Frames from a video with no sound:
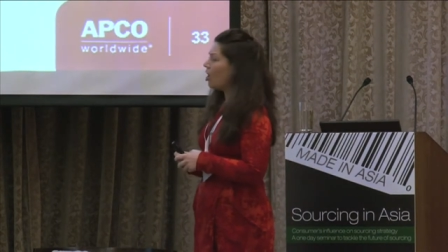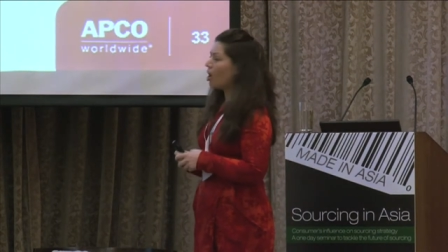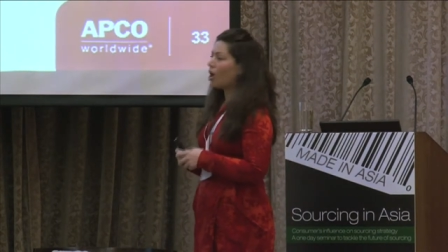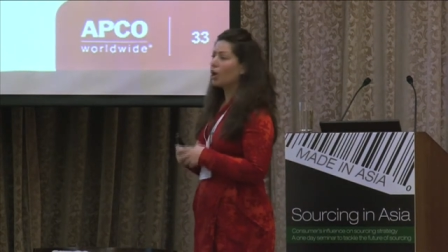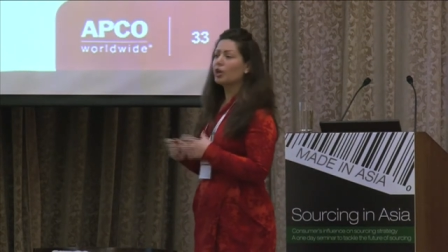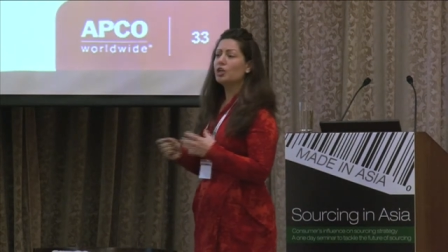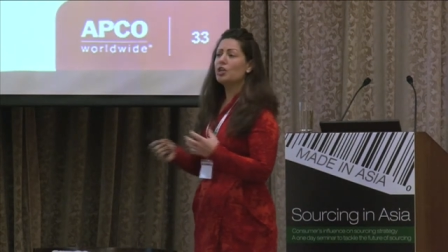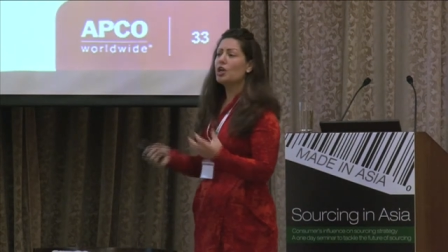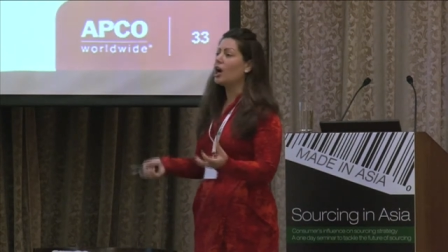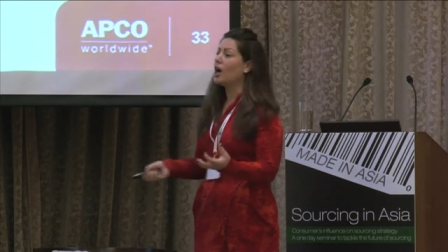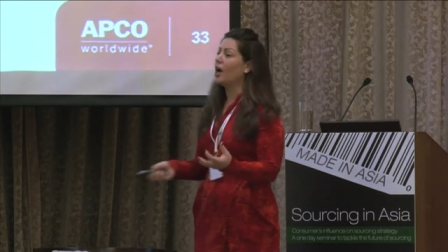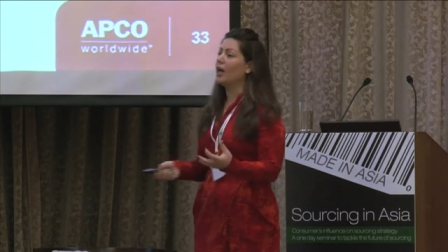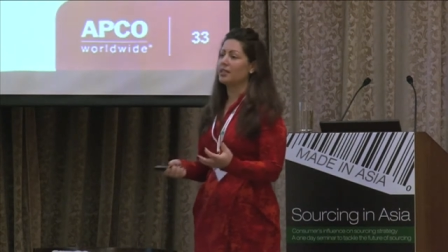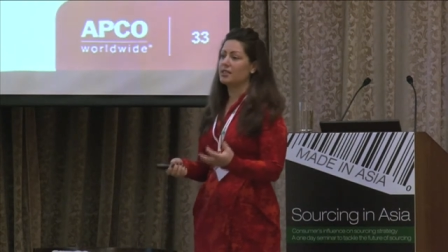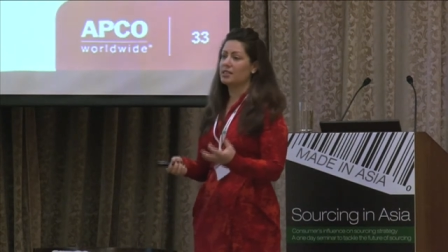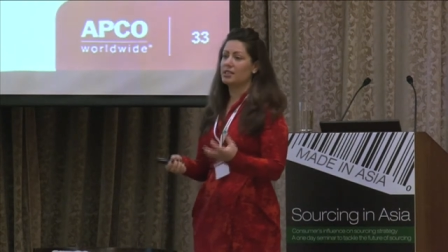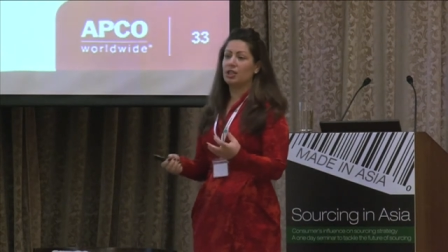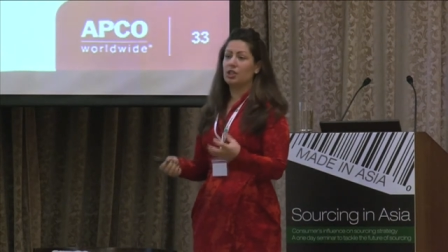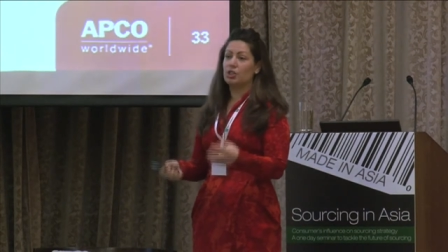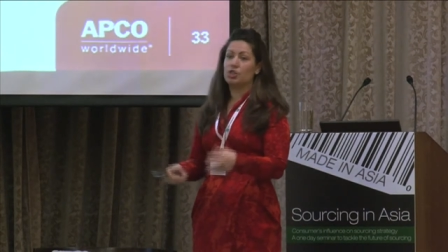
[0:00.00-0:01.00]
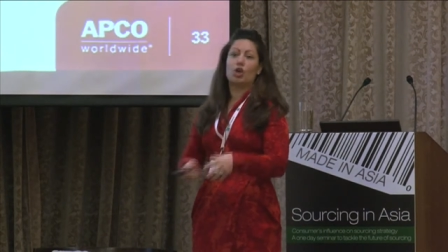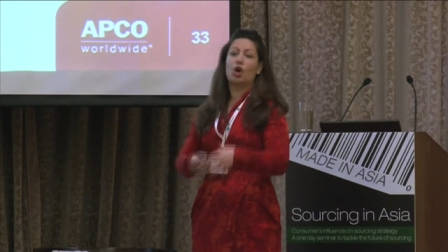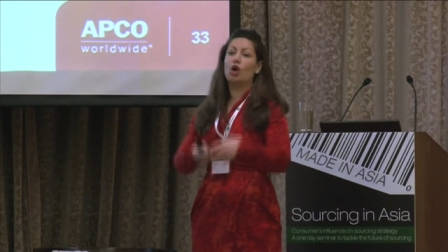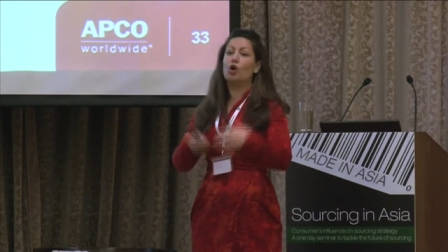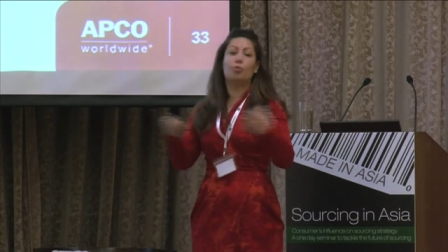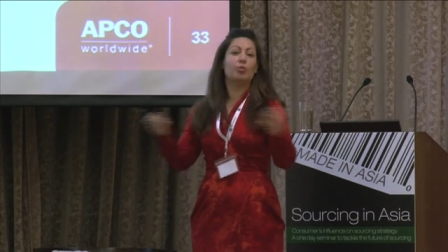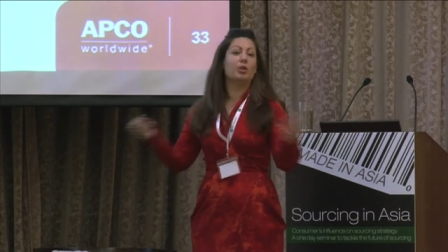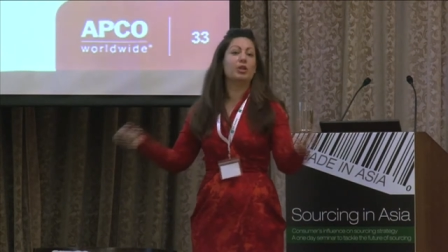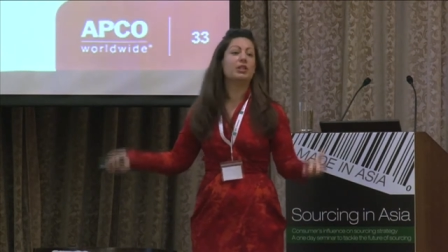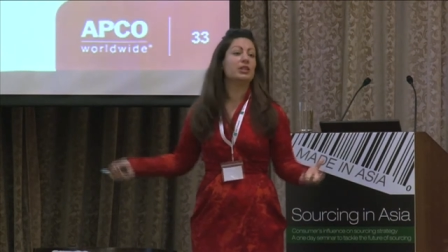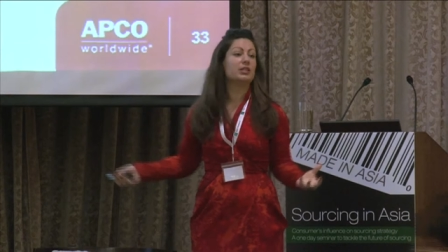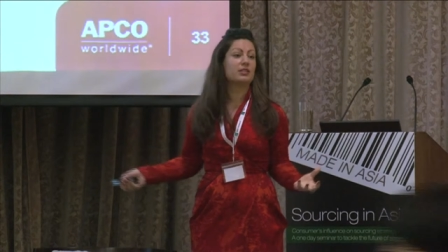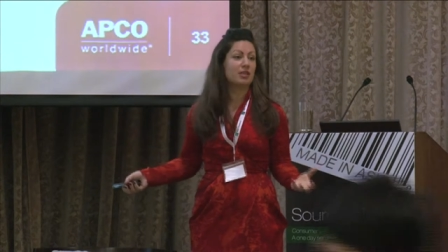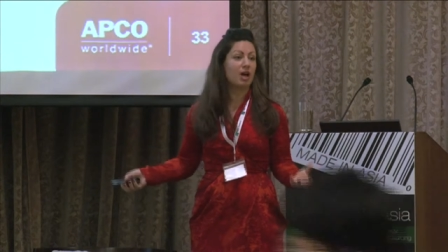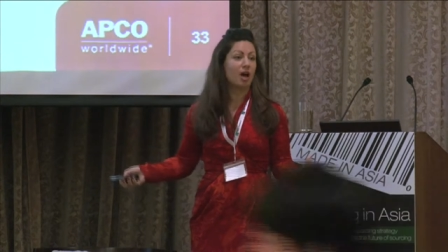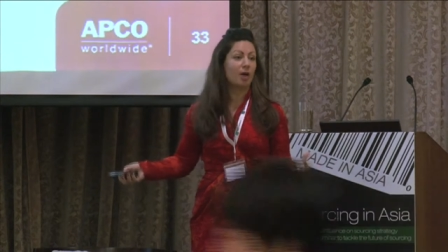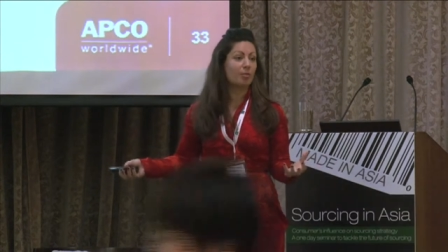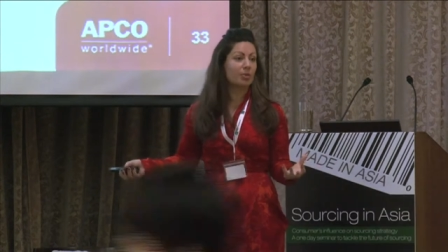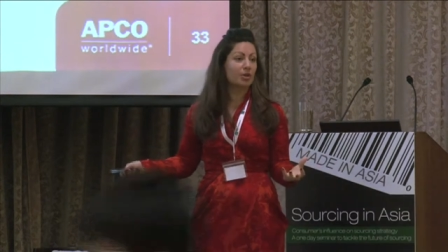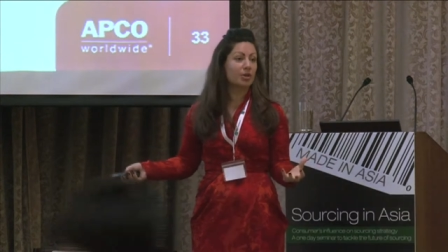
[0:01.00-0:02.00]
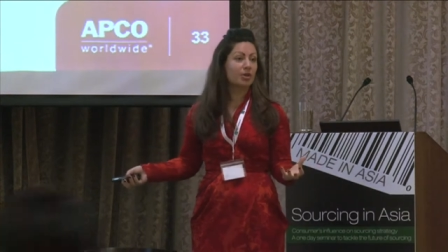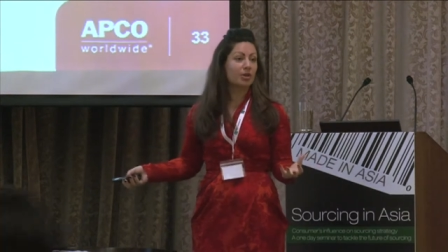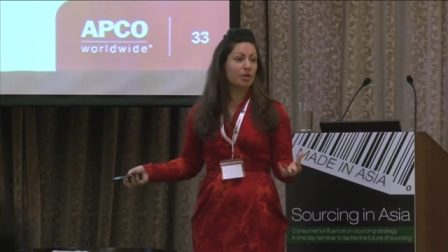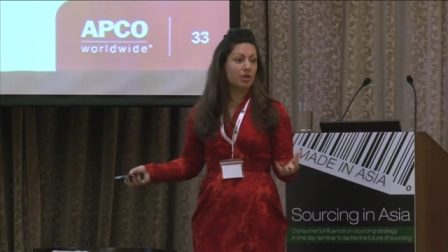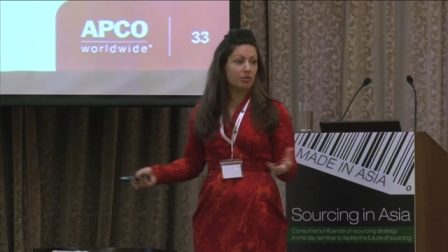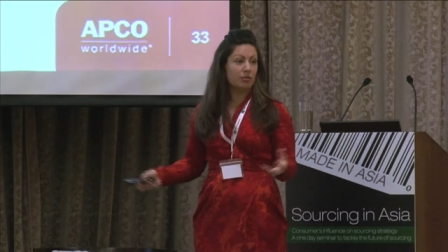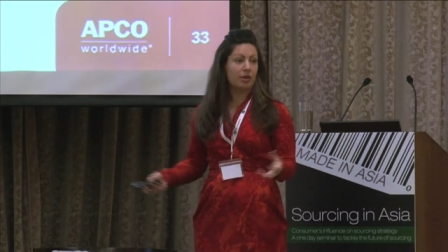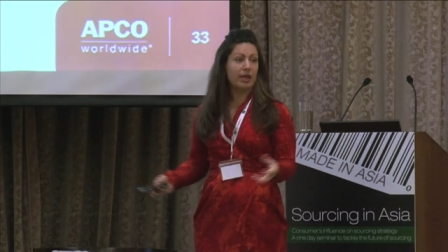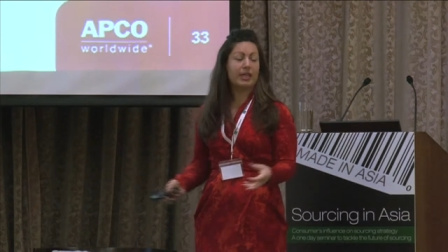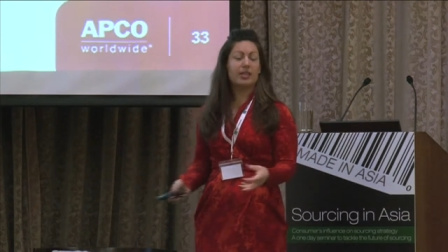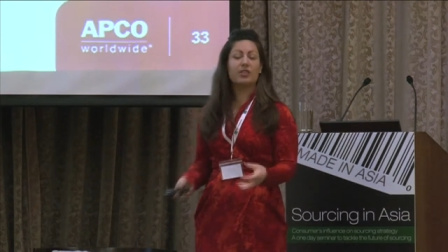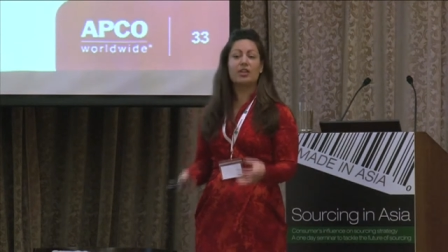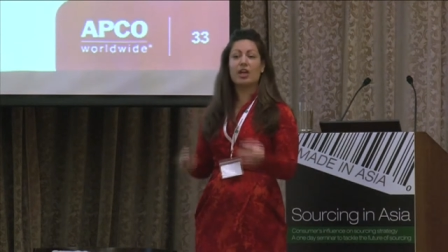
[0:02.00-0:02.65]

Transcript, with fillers: are not to open these up, right?